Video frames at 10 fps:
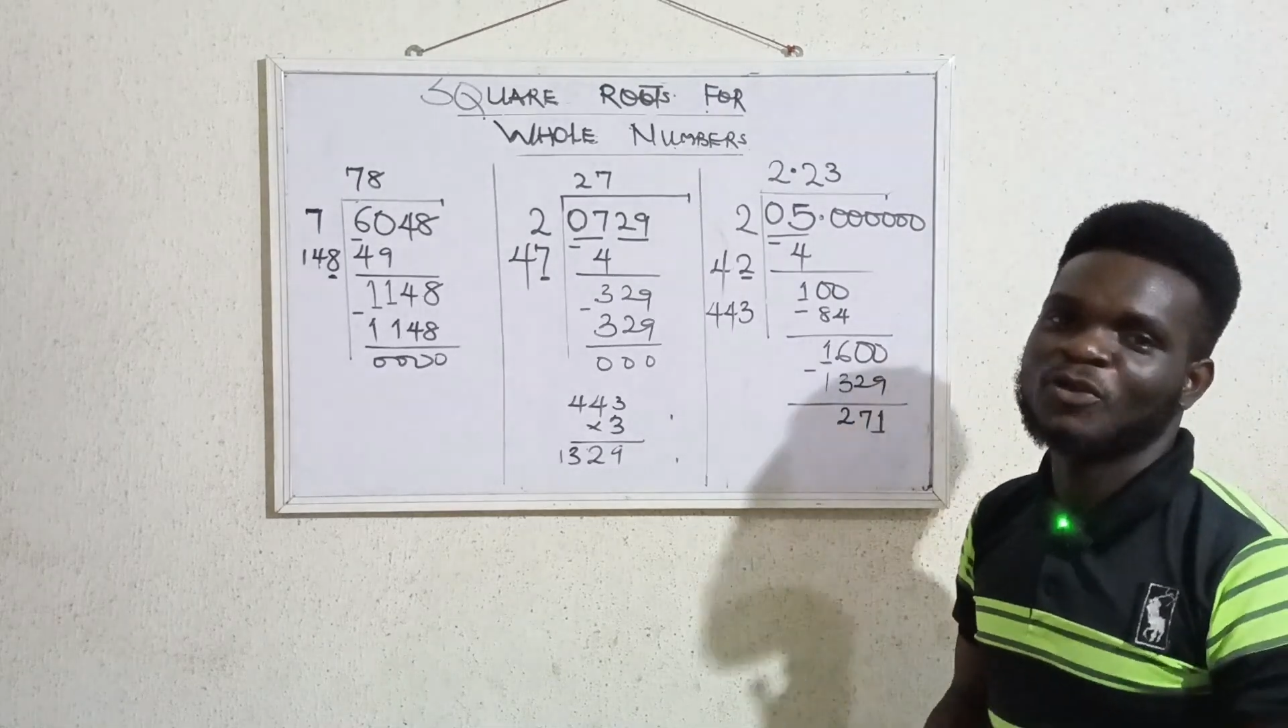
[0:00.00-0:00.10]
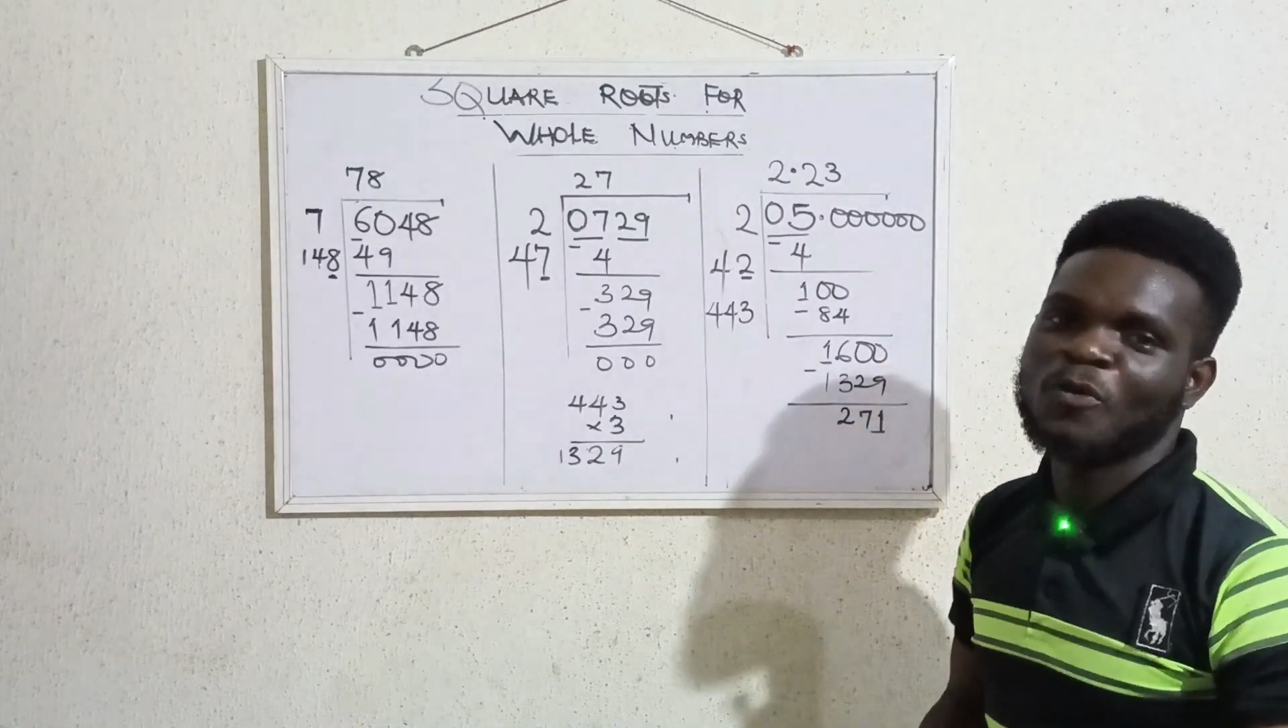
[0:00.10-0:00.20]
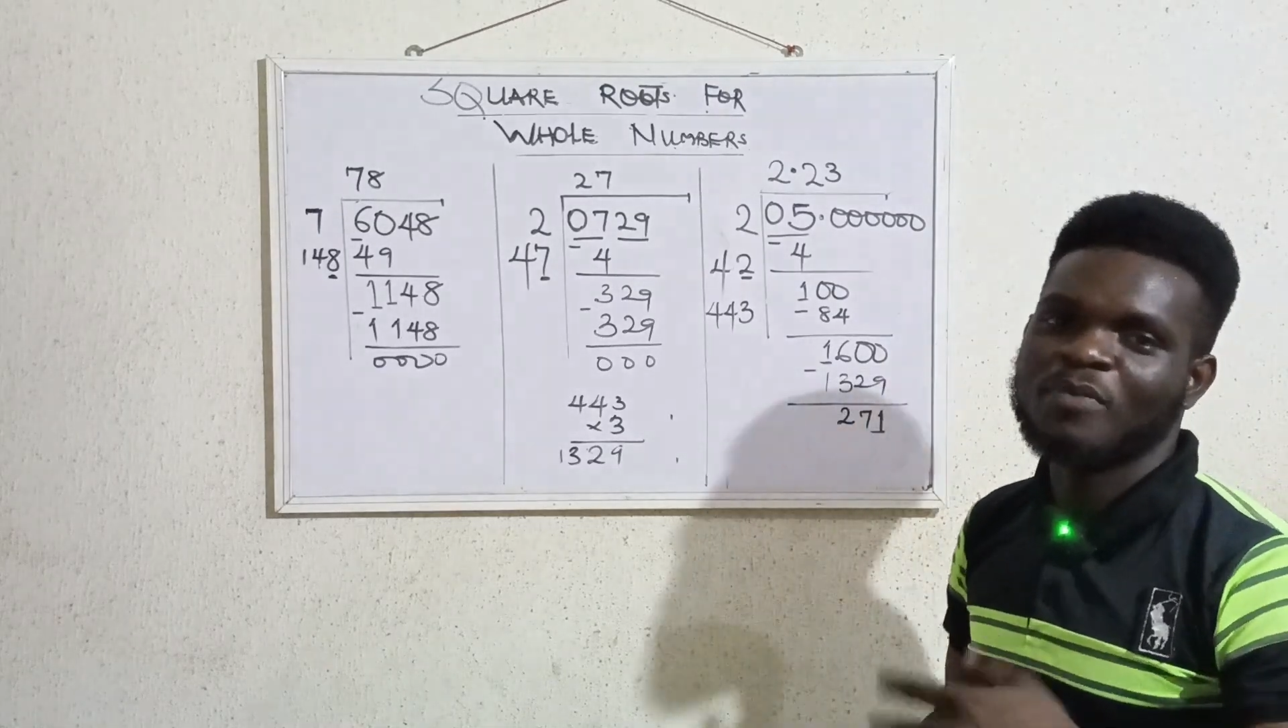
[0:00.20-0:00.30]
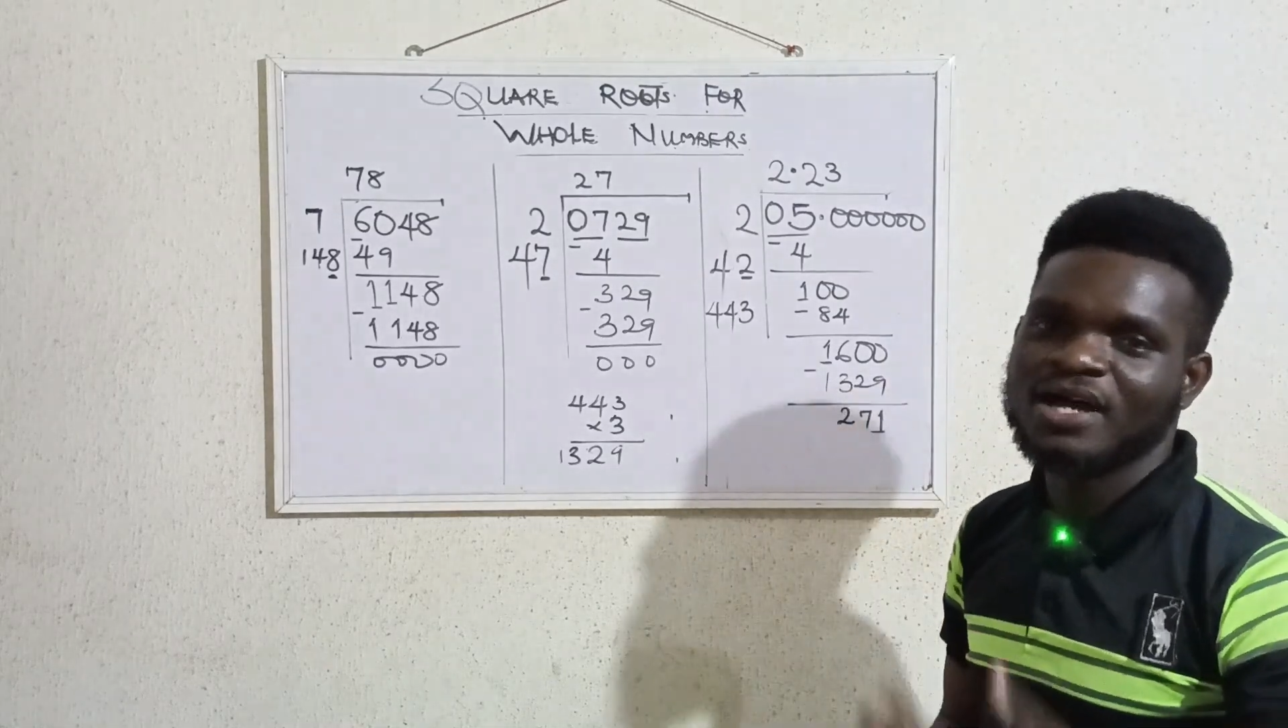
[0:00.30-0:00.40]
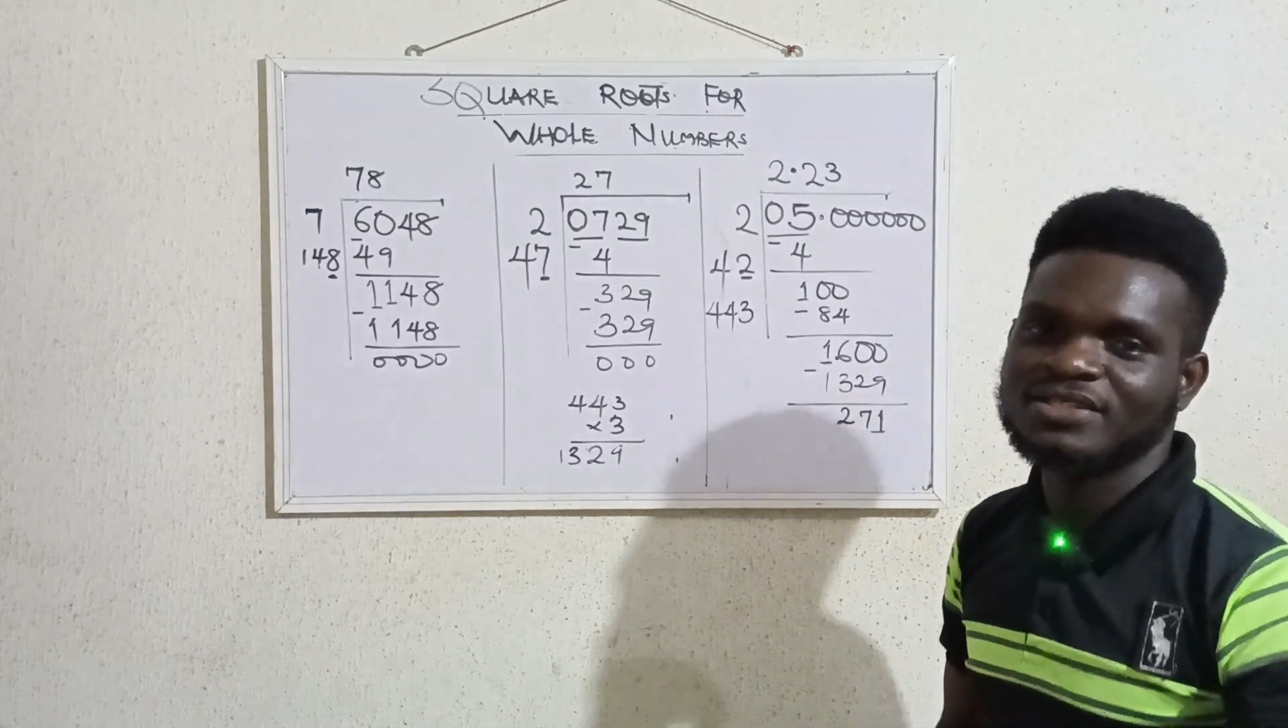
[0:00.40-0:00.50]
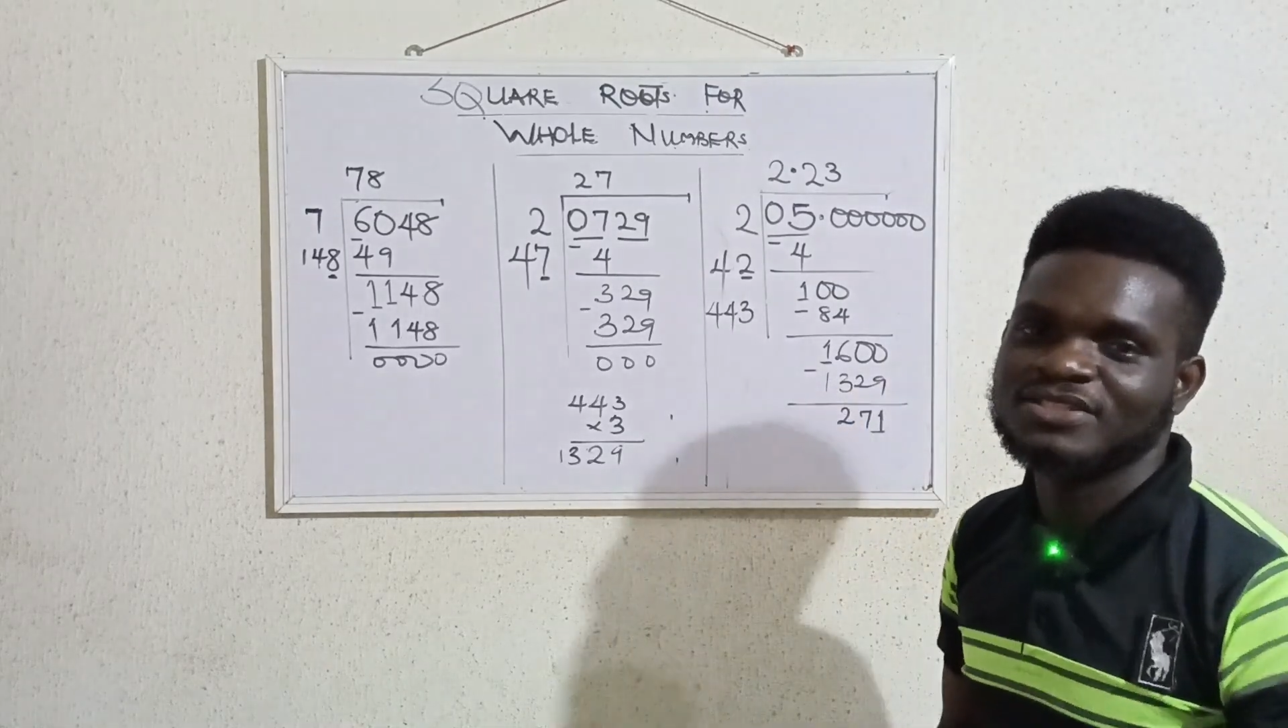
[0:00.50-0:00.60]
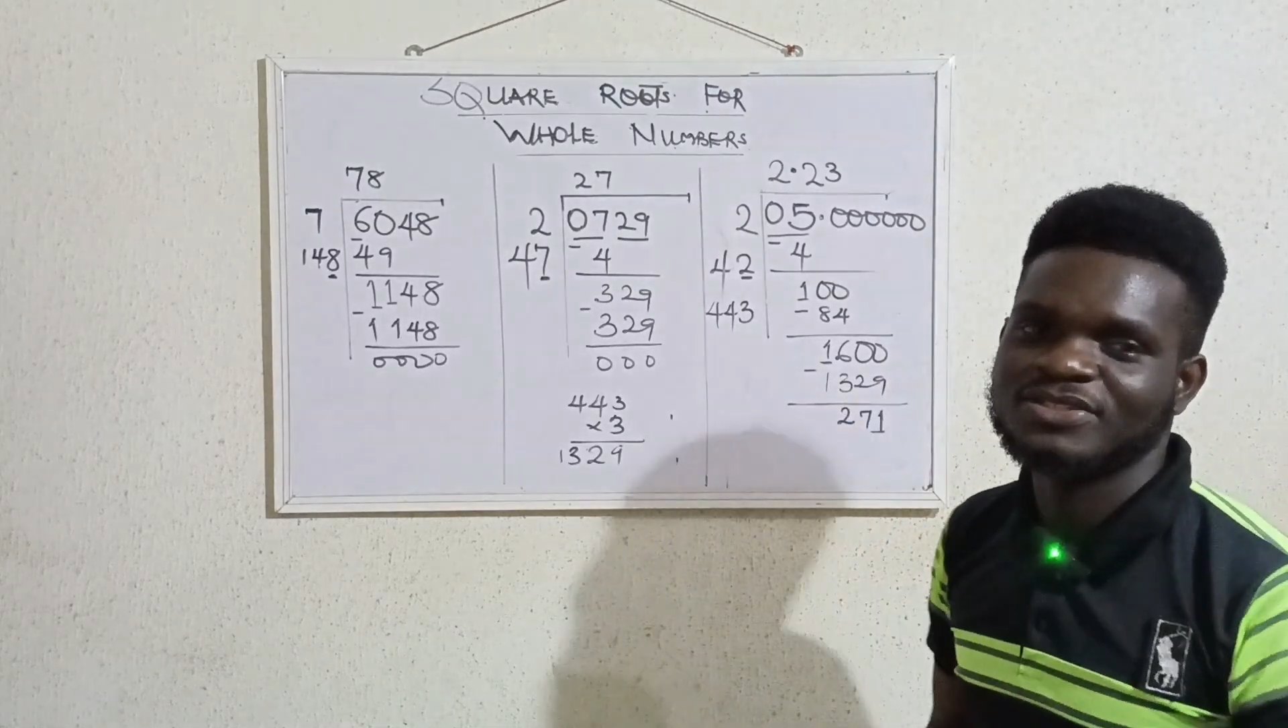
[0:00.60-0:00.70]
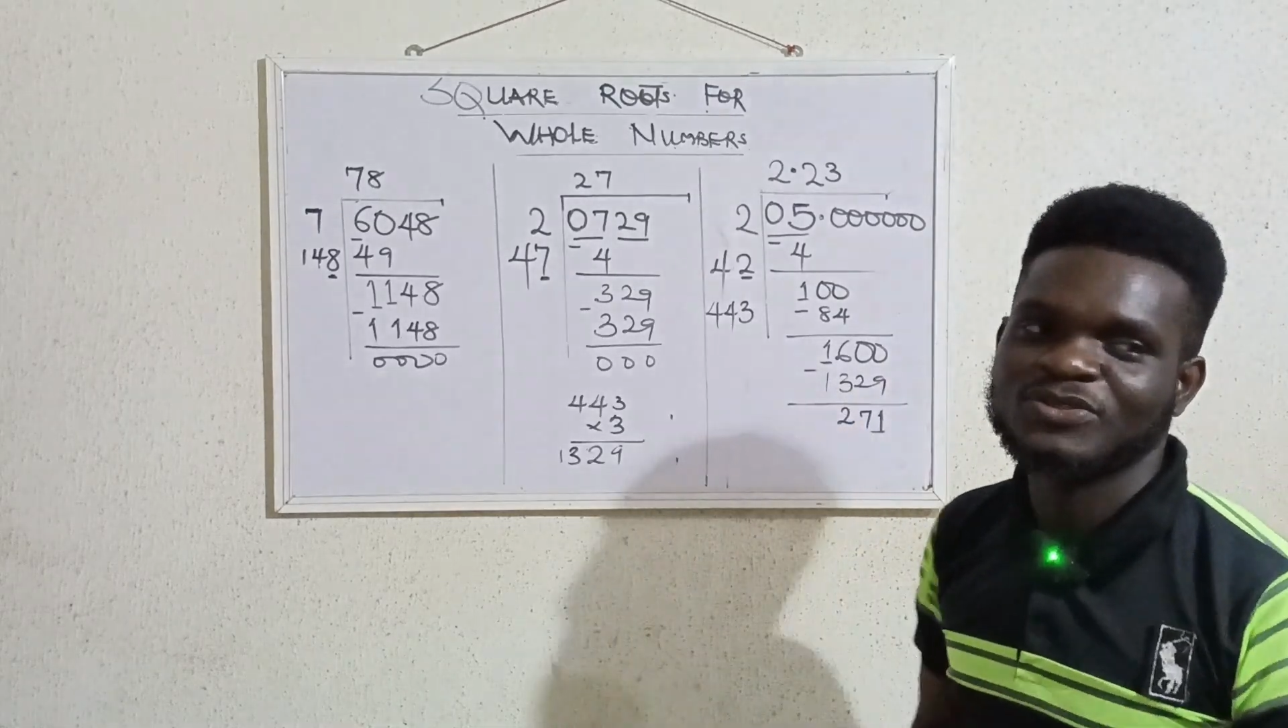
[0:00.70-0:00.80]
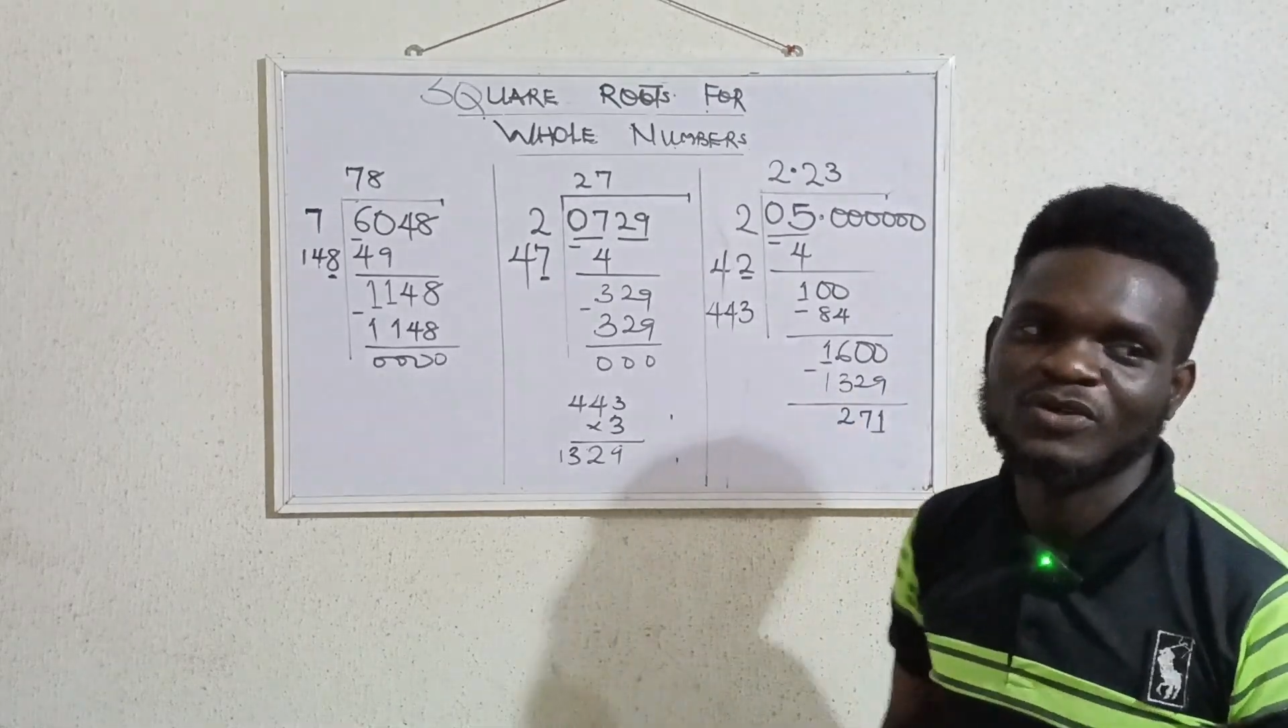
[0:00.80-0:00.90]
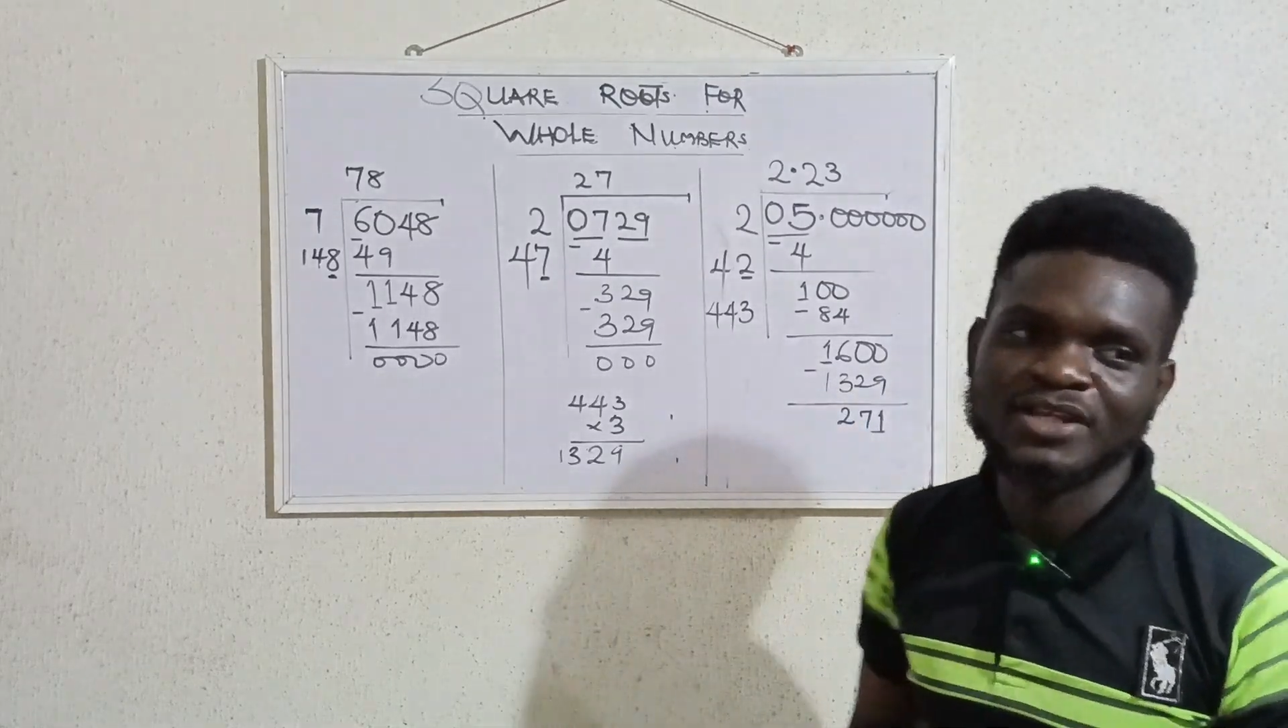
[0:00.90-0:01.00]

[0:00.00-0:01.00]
numbers,